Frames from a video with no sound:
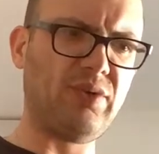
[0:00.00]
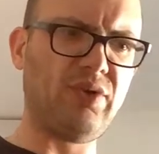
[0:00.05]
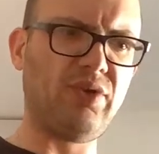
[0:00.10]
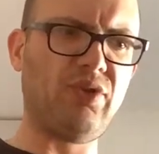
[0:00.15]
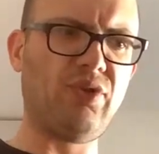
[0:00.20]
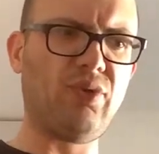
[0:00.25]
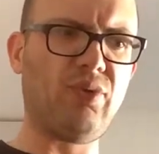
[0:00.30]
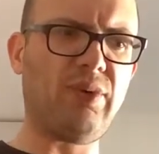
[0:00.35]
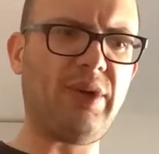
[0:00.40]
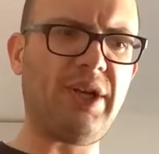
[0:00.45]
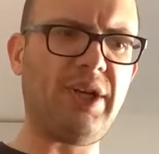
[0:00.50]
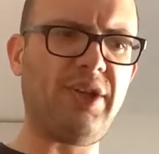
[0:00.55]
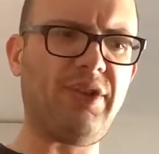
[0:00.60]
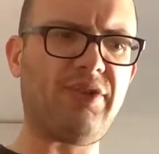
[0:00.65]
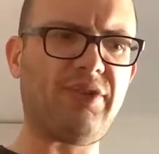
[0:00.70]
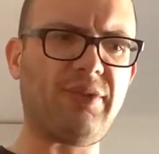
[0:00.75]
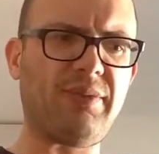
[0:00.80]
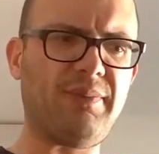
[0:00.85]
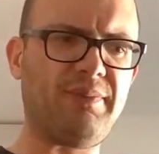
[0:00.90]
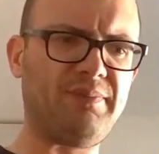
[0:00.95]
You
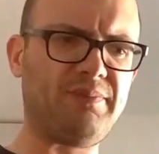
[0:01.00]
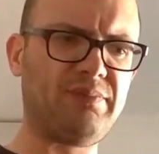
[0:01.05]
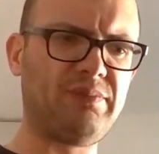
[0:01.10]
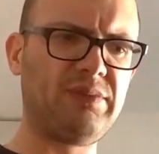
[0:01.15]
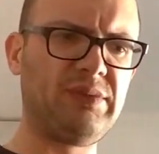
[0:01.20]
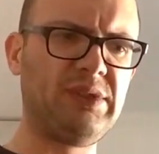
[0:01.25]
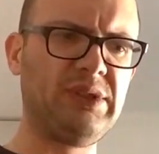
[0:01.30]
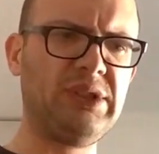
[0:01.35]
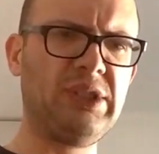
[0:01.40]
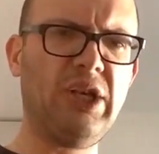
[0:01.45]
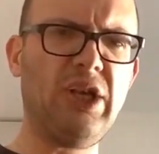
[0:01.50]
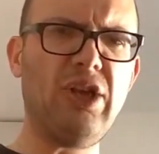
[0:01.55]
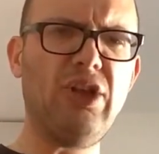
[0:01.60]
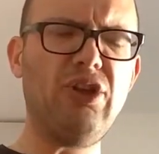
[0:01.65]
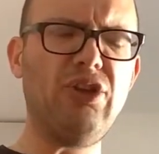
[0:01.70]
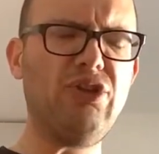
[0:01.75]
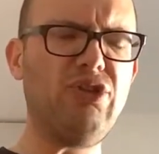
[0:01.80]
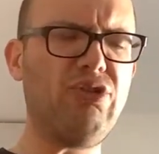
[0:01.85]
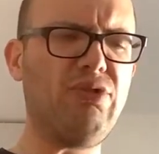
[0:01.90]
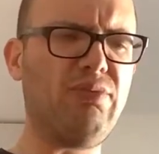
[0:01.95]
wait
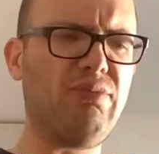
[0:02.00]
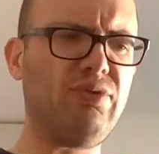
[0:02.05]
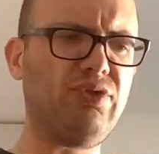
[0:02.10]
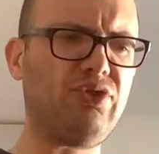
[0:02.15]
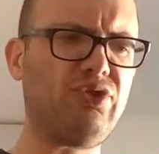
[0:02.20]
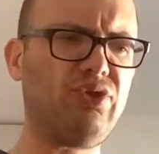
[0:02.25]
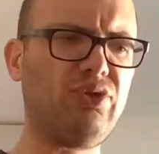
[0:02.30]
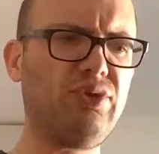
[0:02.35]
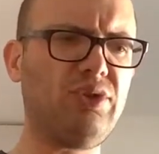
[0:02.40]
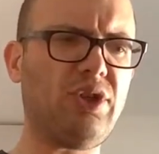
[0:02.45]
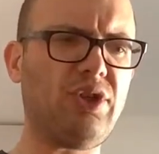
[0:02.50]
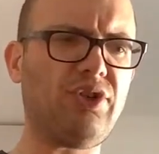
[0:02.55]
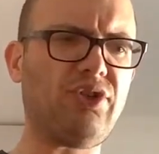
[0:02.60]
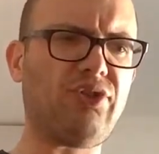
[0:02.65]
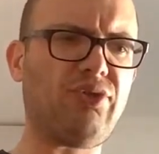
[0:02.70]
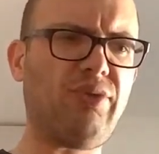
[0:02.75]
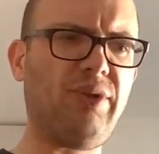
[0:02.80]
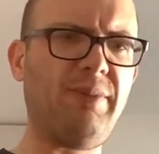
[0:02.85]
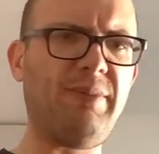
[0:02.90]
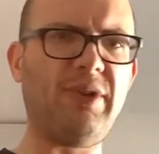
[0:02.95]
2 or
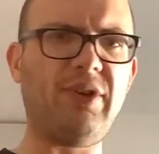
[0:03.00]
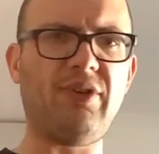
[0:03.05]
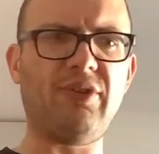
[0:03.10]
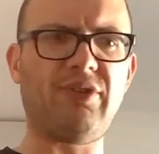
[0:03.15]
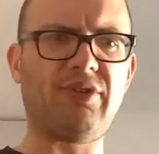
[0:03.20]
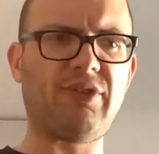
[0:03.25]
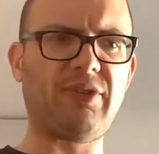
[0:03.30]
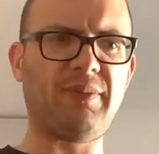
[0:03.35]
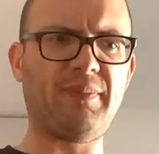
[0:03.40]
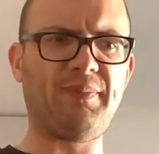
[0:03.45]
3 minutes.